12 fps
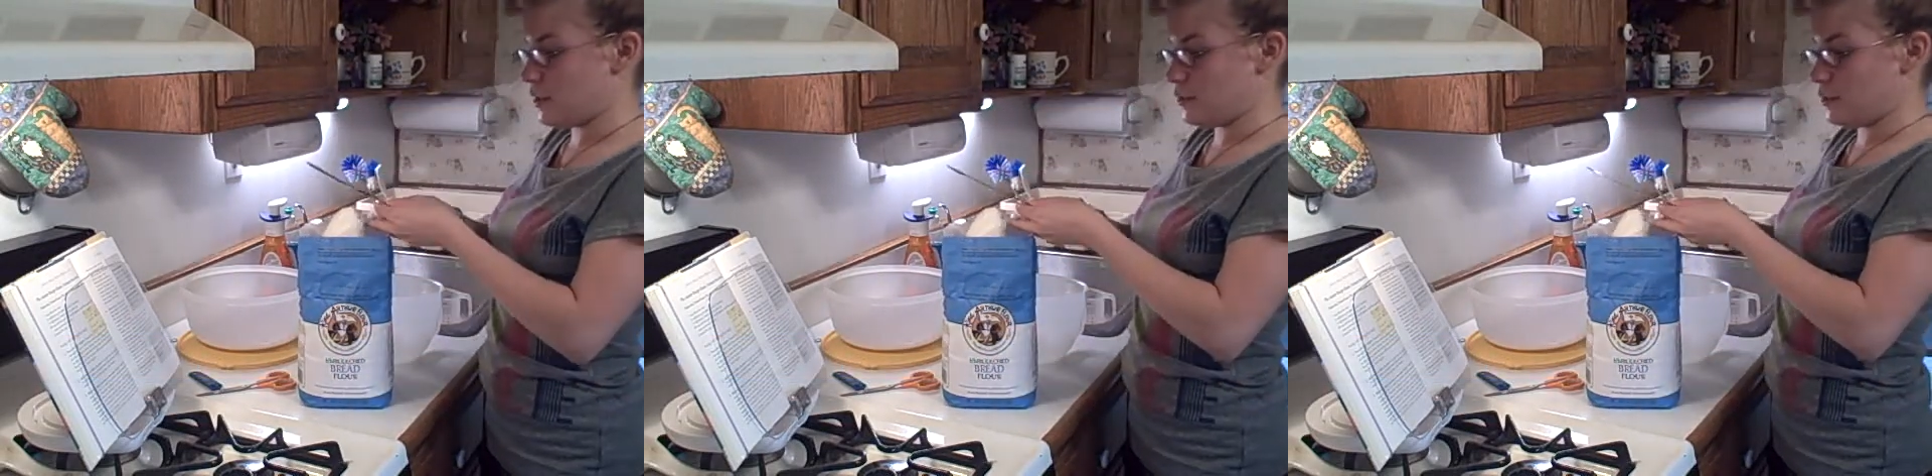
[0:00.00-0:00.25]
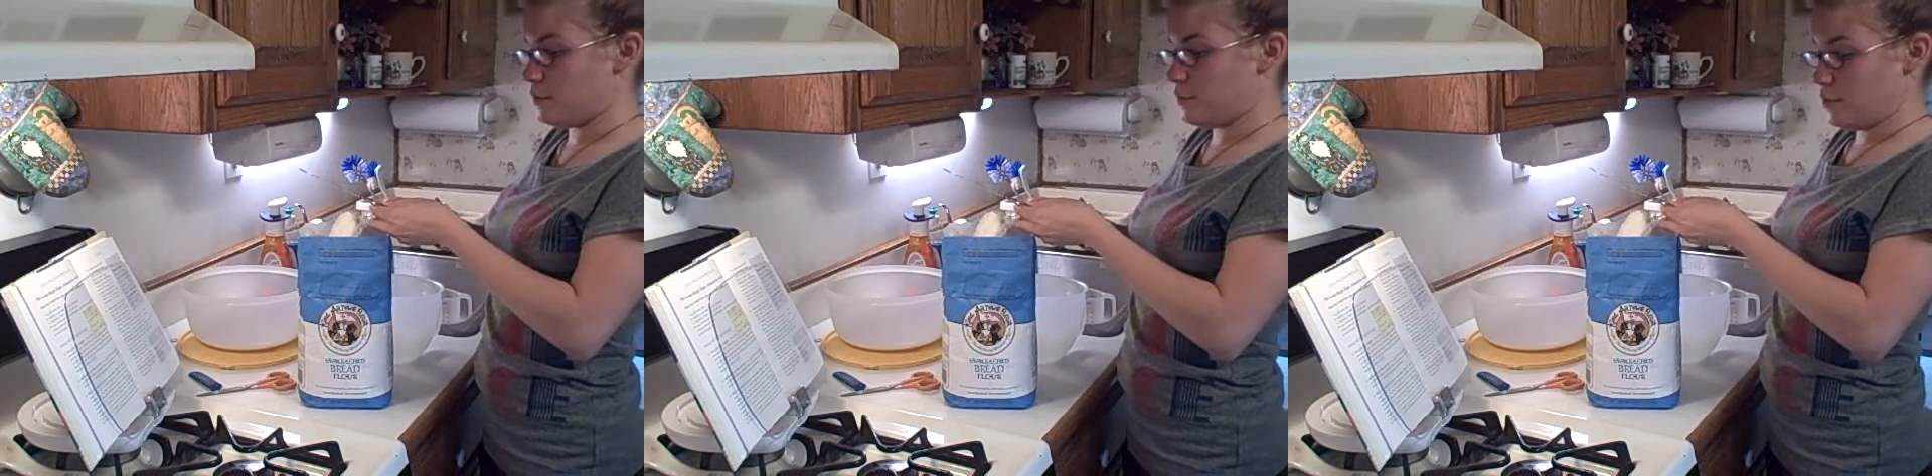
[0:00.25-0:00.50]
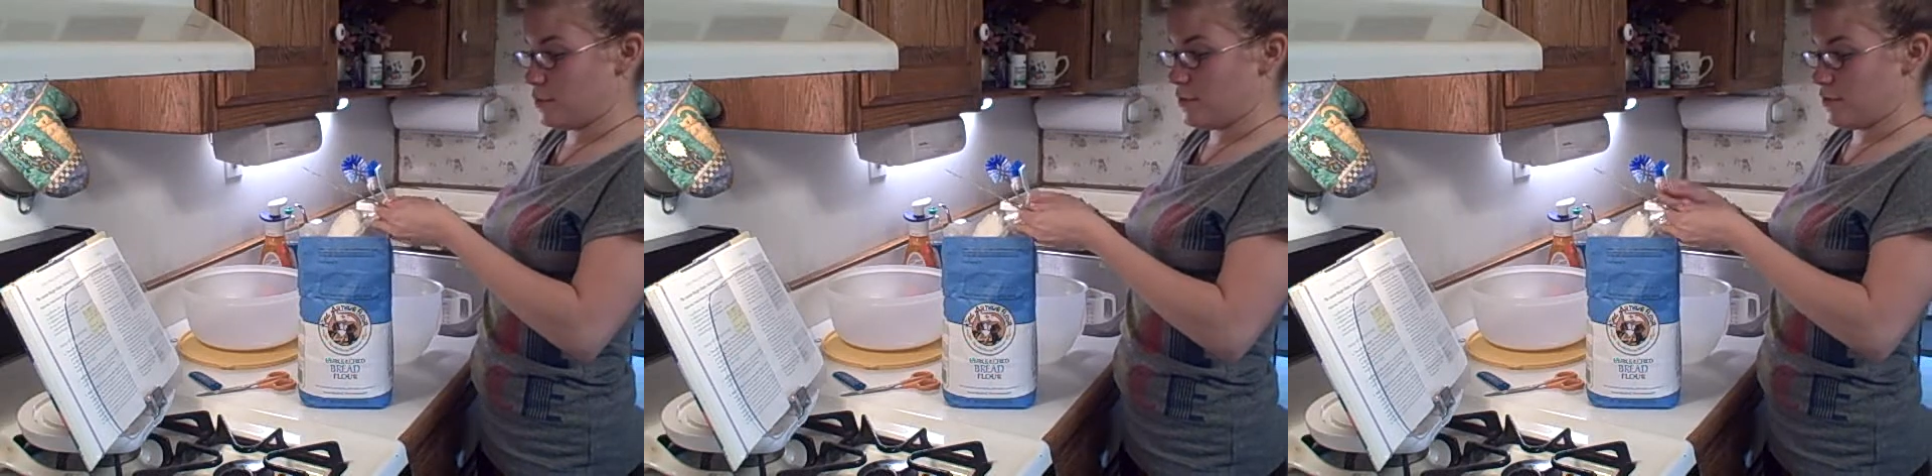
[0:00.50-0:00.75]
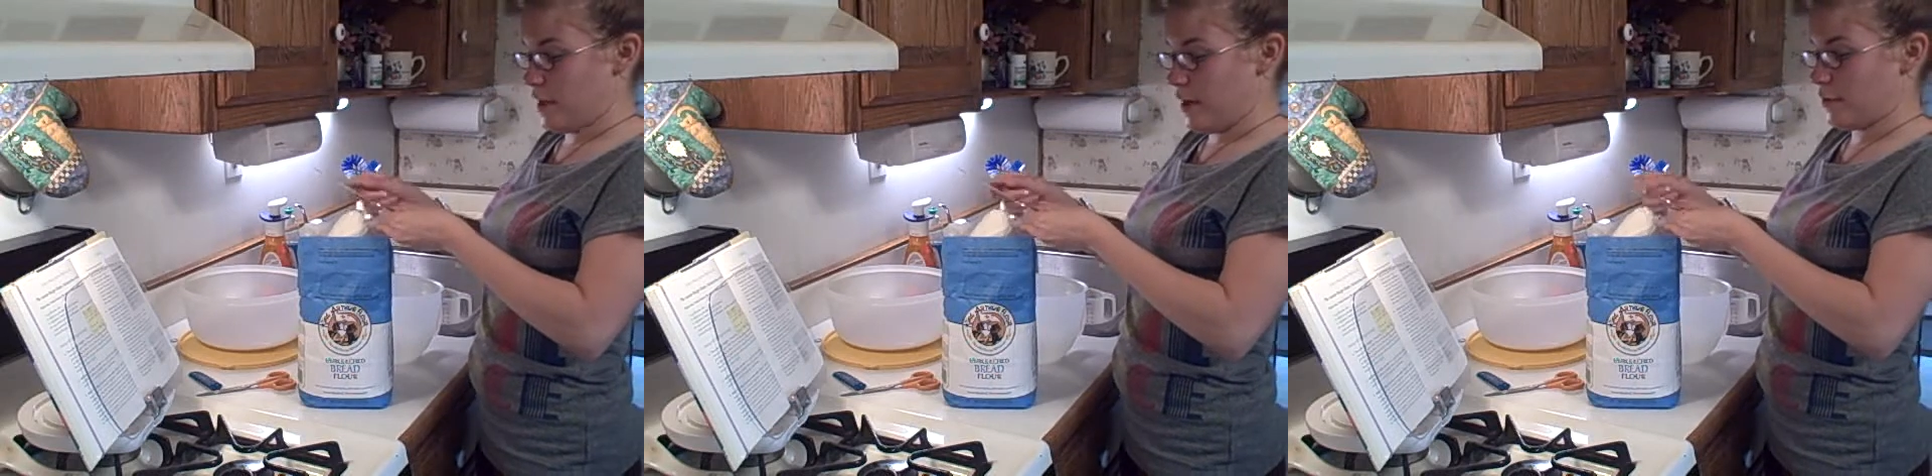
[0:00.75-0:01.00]
you spoon
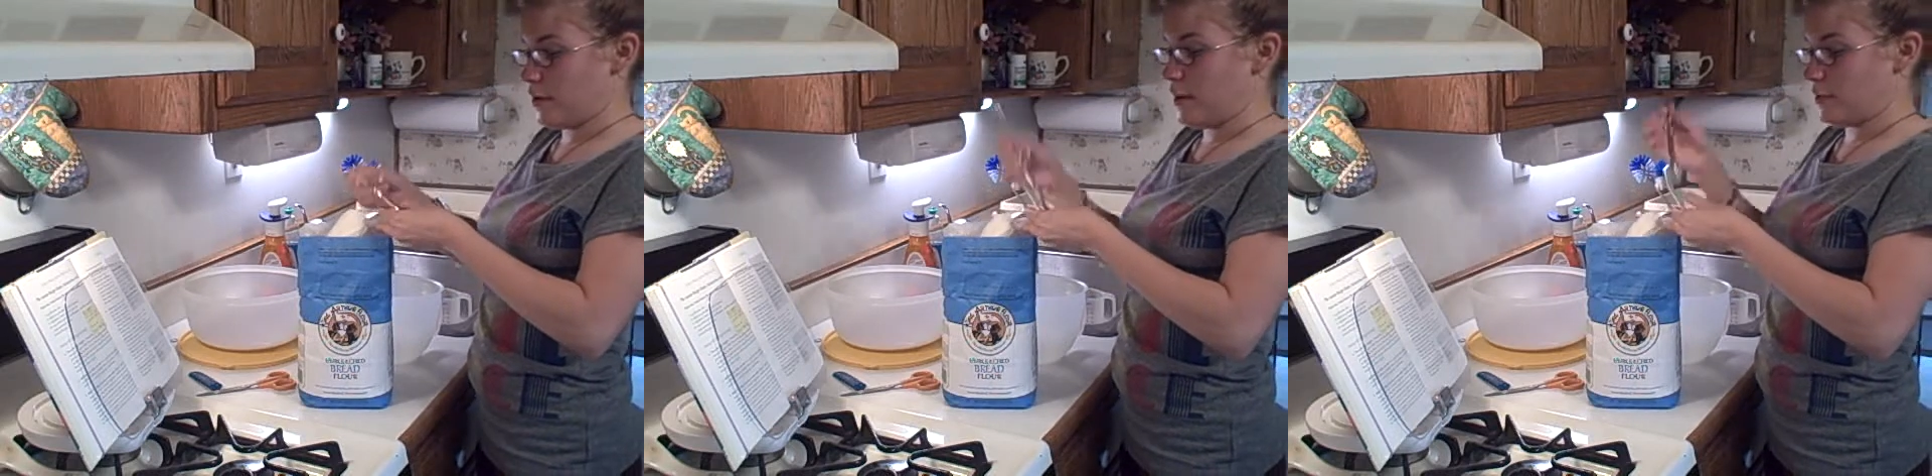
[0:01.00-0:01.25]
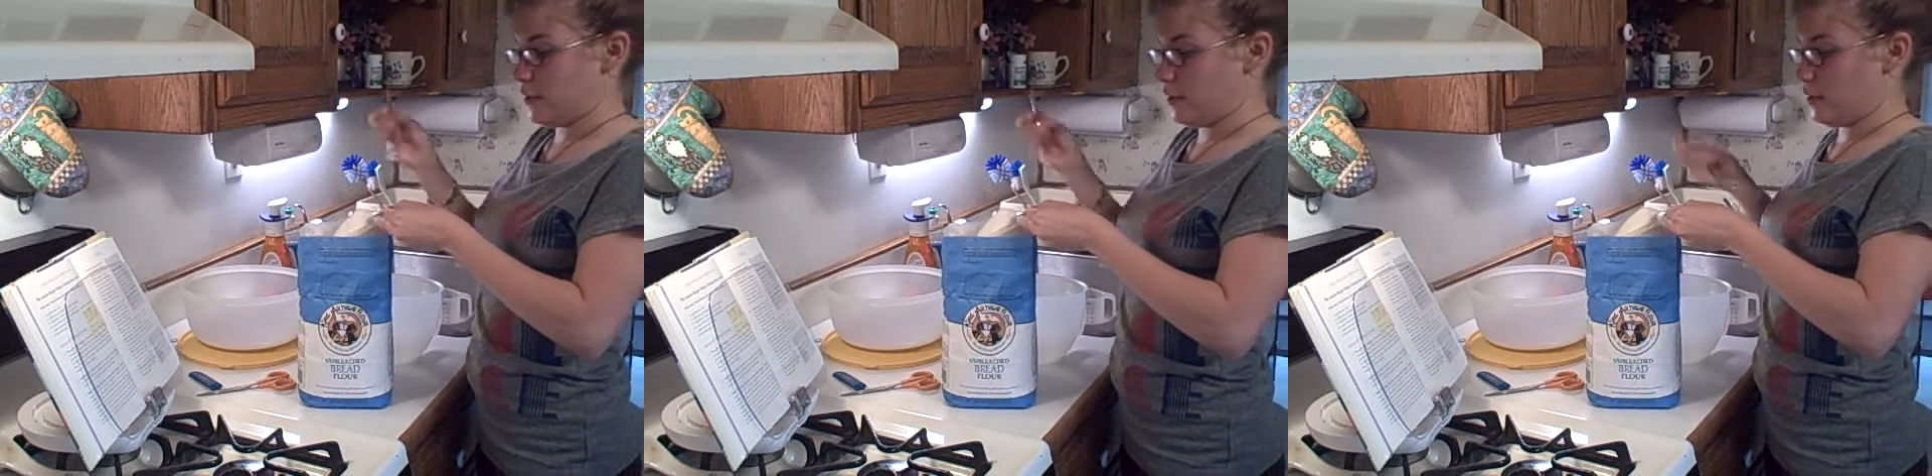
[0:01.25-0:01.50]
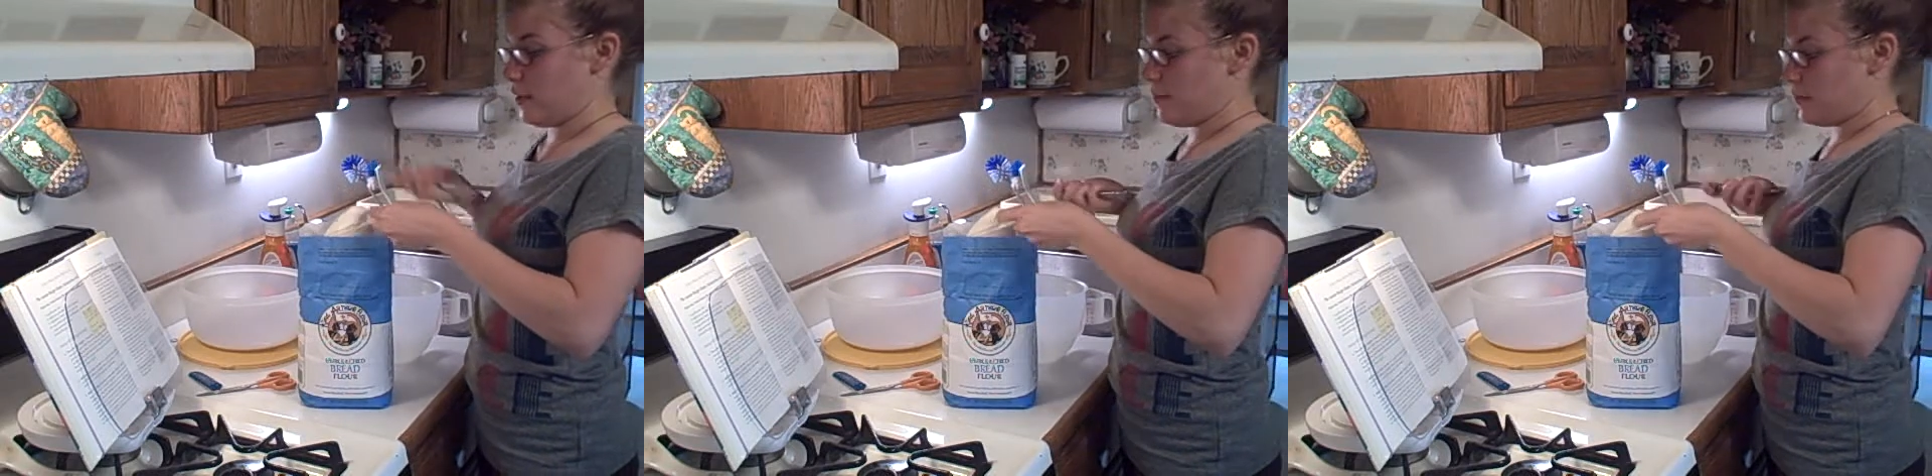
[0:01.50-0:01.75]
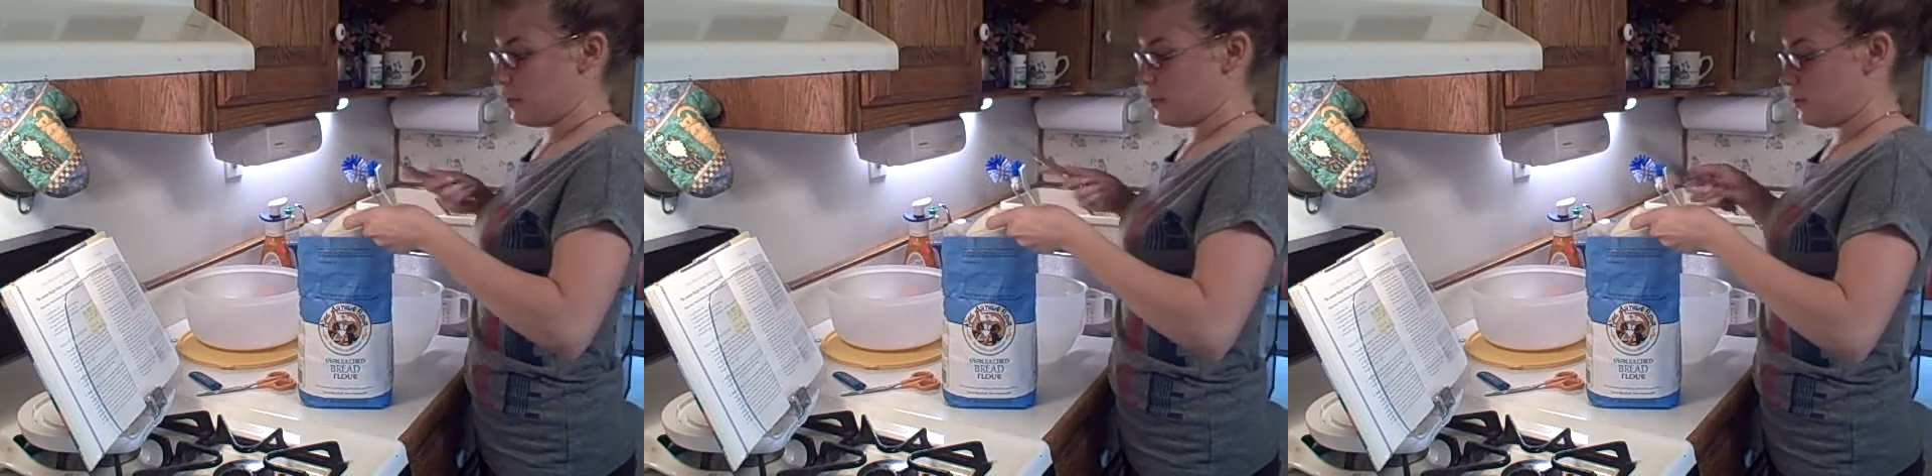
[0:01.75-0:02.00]
the flour into the
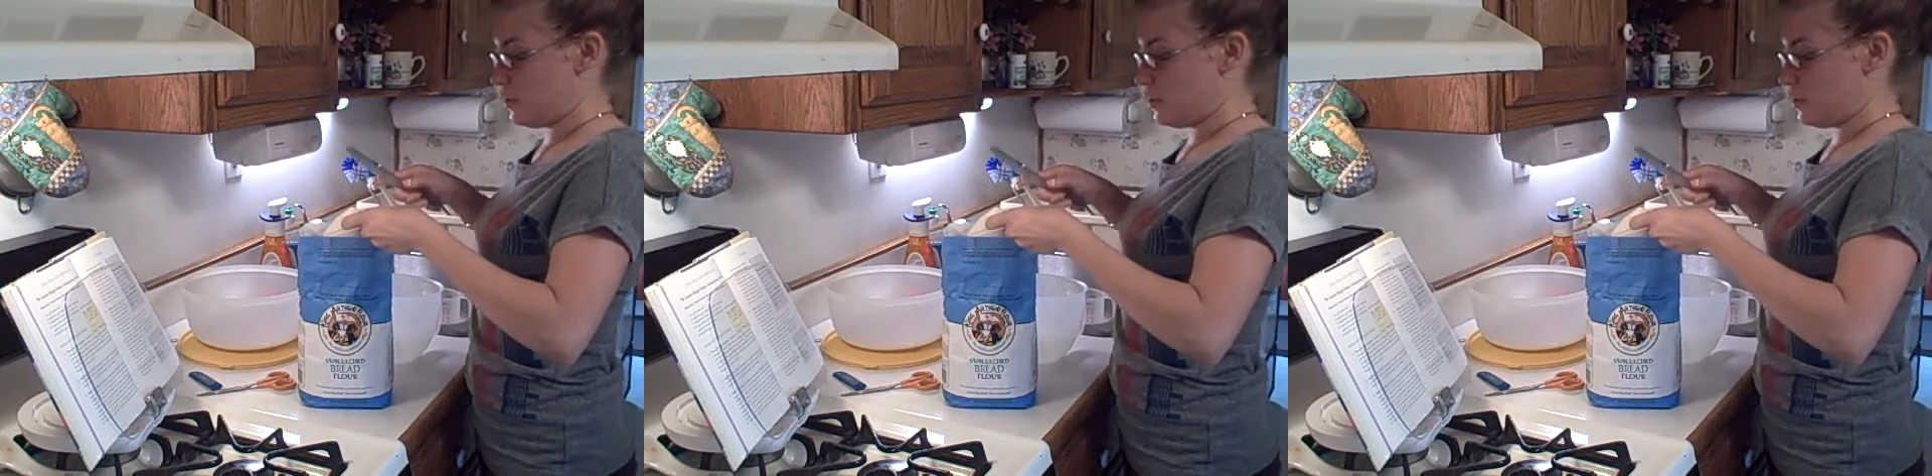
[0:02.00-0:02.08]
cup because